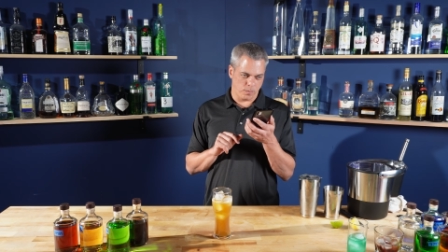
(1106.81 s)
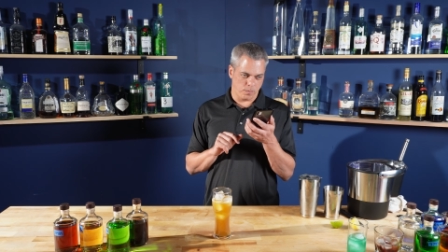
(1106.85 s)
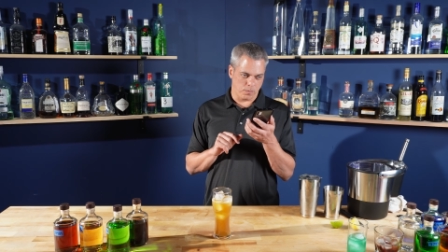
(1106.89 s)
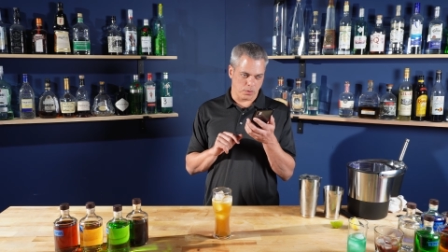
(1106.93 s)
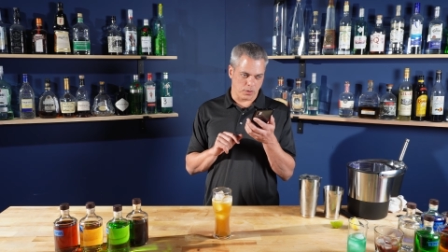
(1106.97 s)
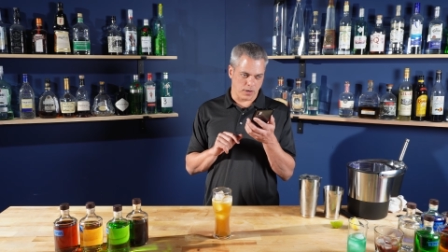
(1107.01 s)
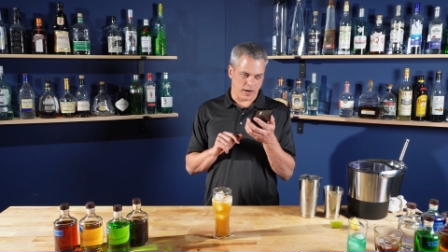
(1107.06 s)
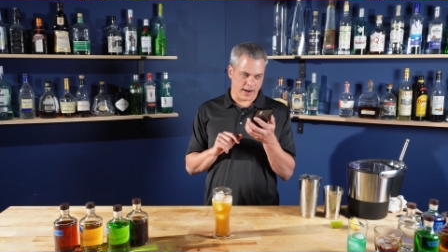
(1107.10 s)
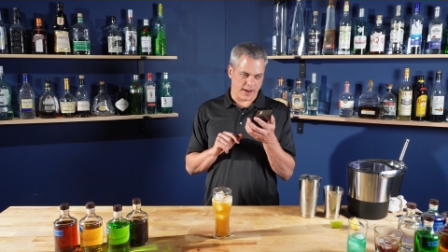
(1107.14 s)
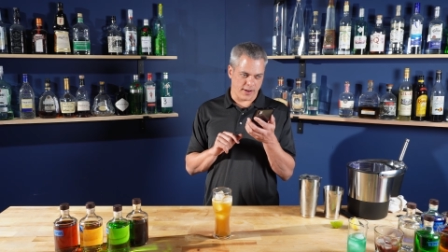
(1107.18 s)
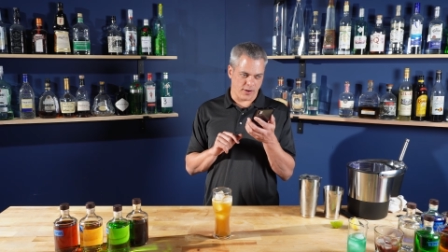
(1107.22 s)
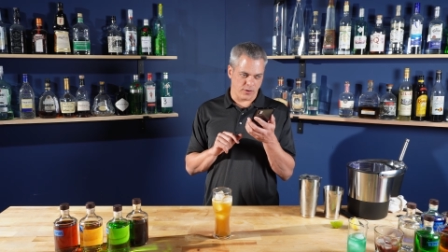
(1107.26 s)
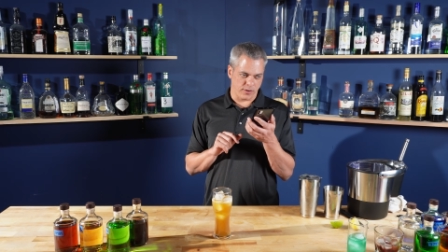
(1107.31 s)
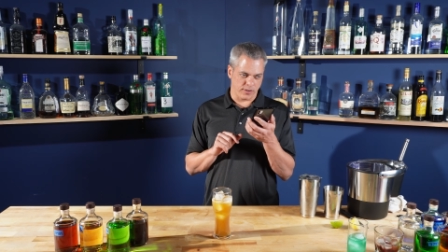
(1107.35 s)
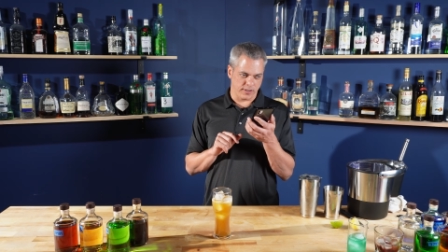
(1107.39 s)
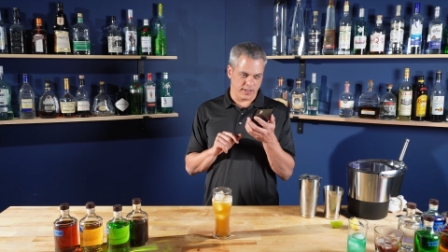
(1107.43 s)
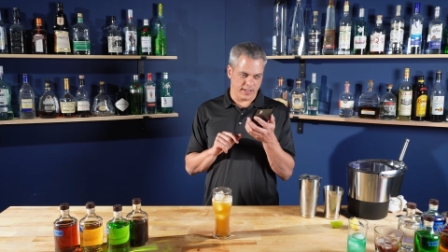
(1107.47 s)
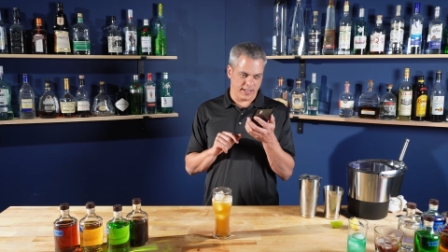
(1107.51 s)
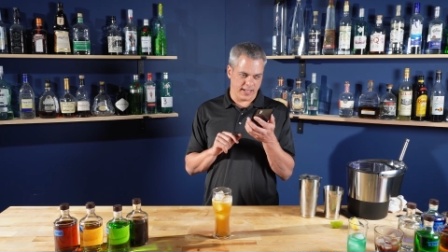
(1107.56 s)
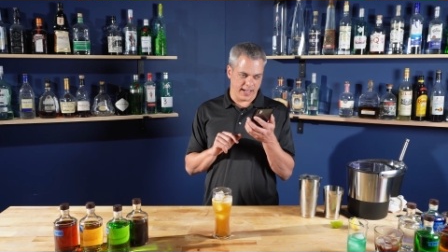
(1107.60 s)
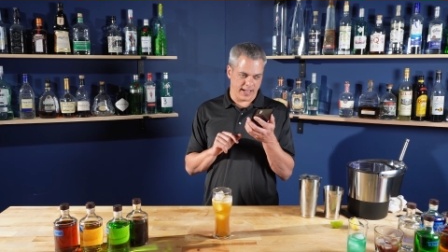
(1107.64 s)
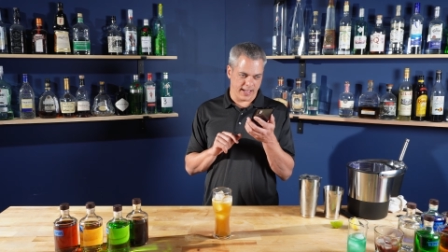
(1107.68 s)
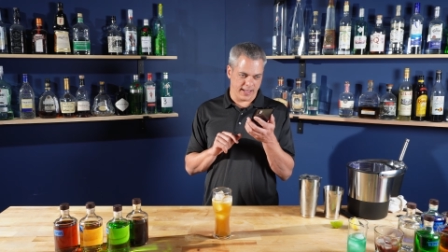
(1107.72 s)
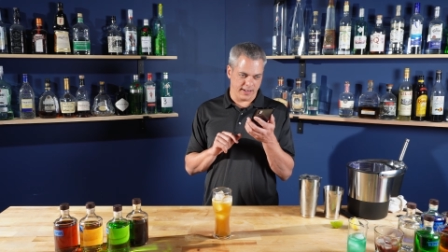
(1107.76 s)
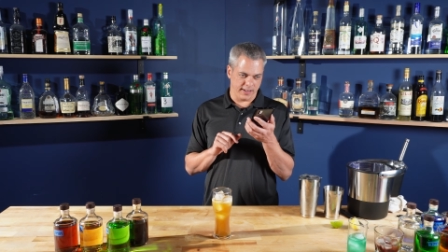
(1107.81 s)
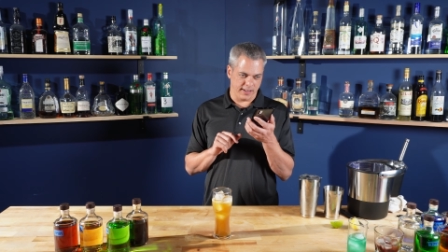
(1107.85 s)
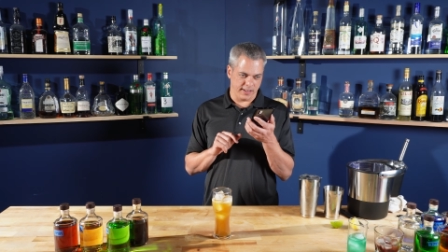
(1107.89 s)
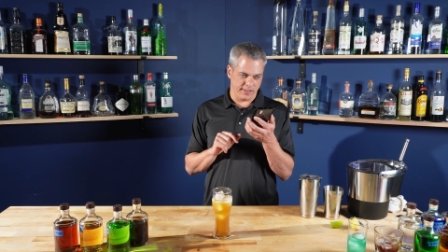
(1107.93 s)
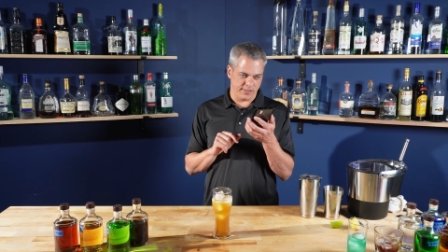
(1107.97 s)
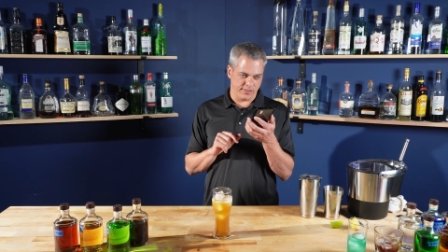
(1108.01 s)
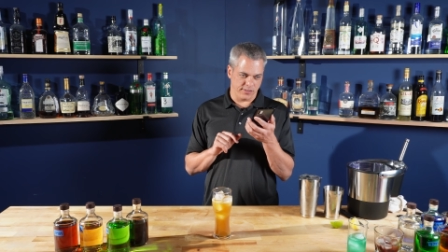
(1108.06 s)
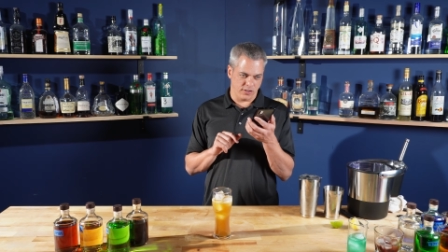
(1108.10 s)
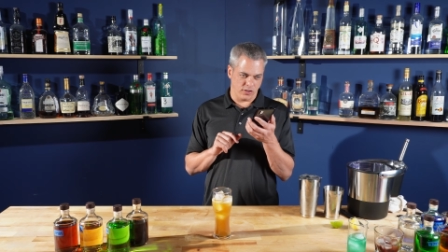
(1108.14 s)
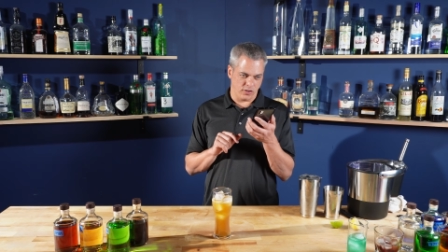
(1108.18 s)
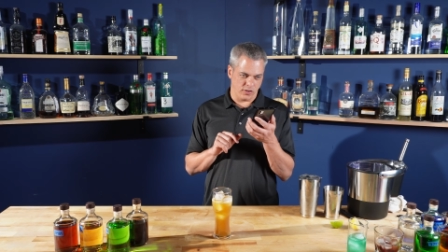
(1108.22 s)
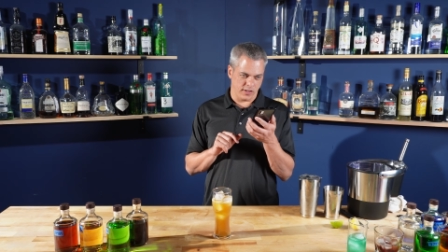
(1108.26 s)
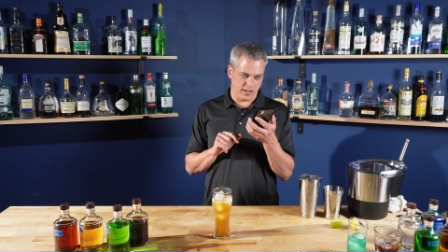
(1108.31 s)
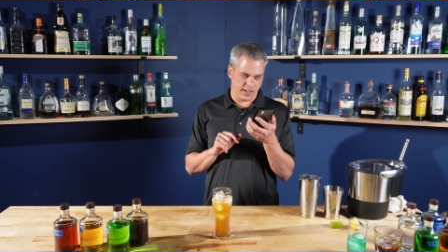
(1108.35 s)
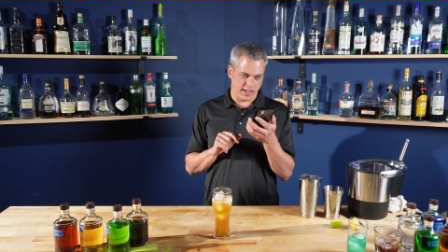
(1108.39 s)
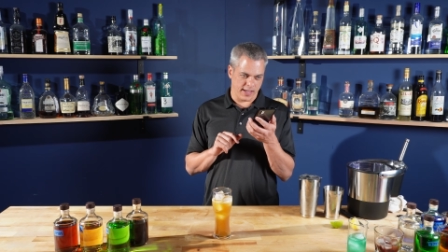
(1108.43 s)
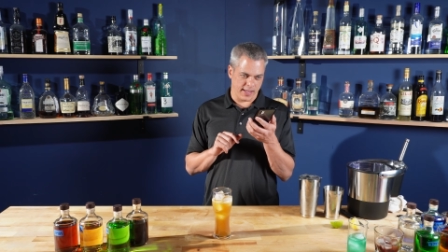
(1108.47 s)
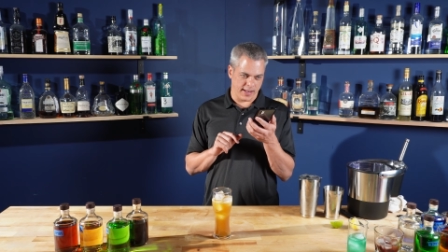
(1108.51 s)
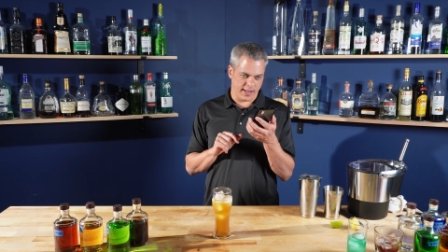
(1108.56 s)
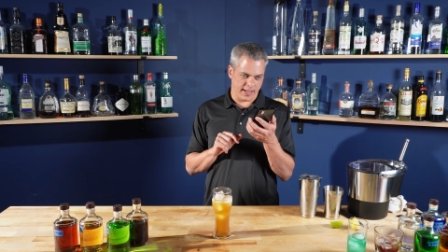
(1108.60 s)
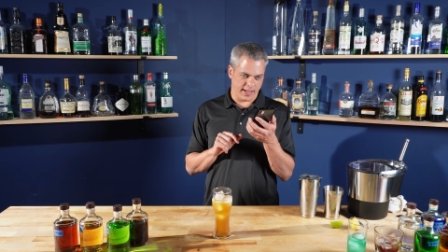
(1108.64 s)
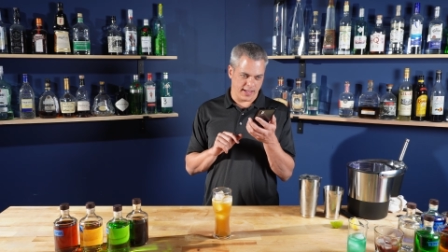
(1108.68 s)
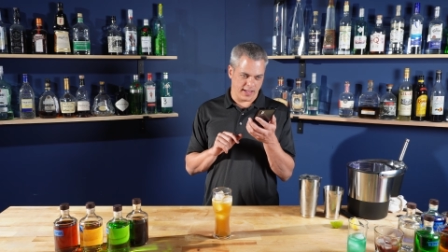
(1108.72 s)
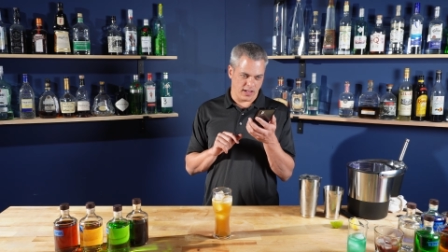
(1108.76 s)
brown candies you
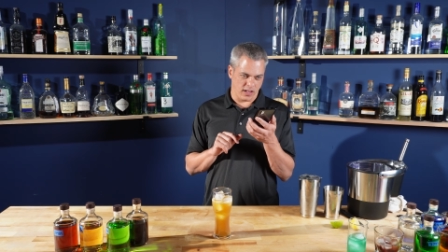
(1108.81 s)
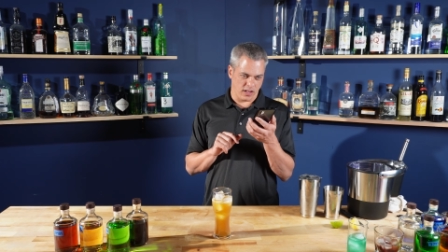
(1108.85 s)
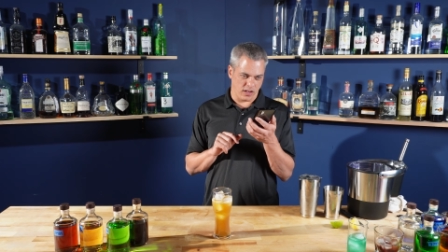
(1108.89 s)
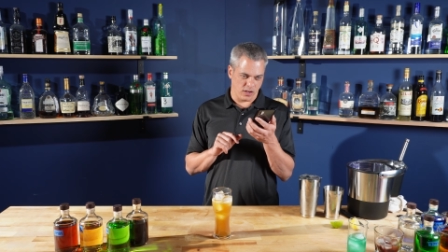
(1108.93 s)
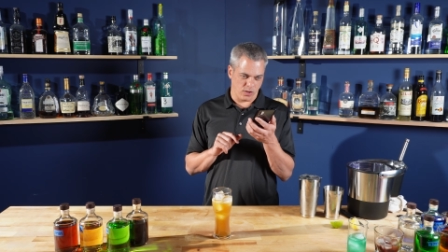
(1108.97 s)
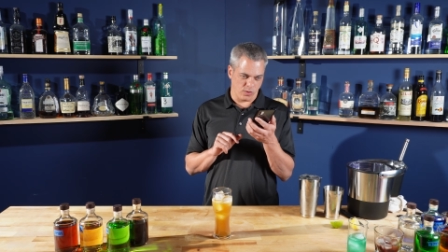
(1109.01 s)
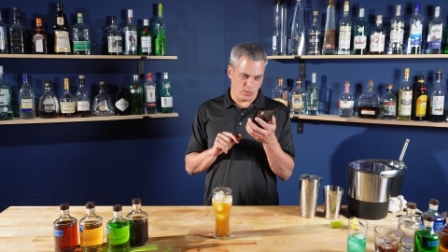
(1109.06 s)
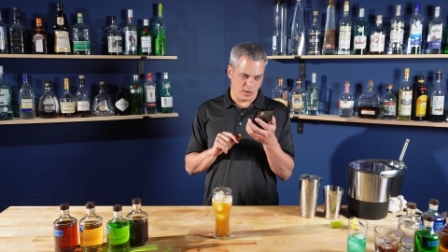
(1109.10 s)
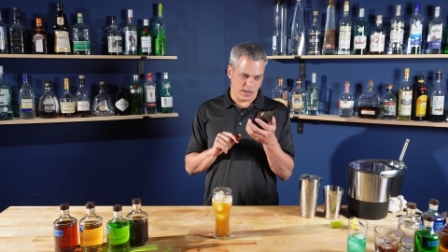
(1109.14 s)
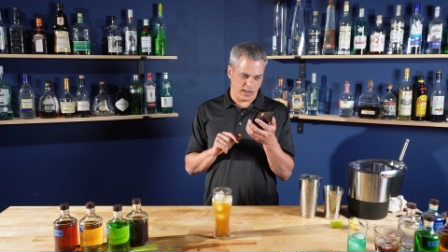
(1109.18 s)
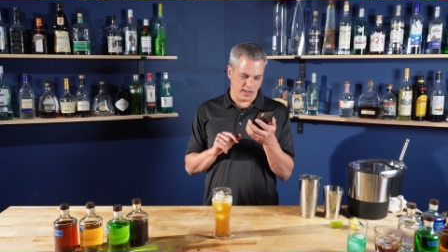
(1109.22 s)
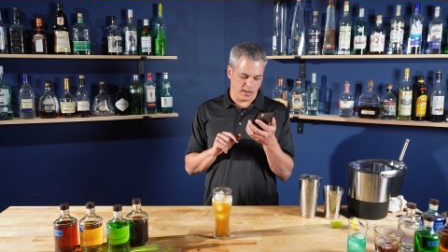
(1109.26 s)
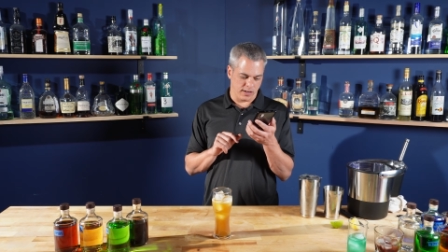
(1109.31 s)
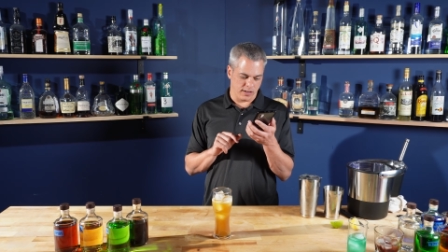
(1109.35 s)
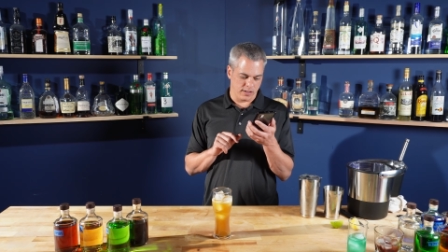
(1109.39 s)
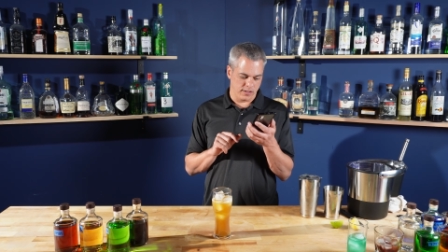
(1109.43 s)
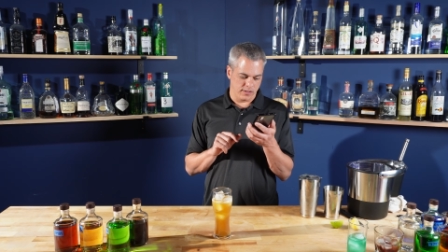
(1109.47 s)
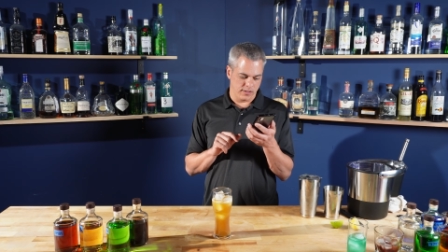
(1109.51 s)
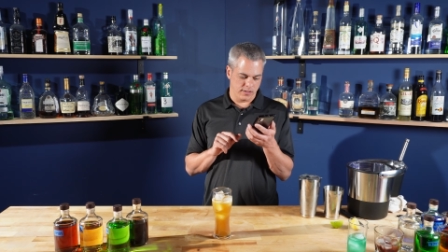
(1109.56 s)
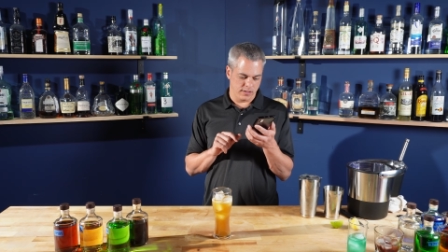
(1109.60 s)
get at Halloween?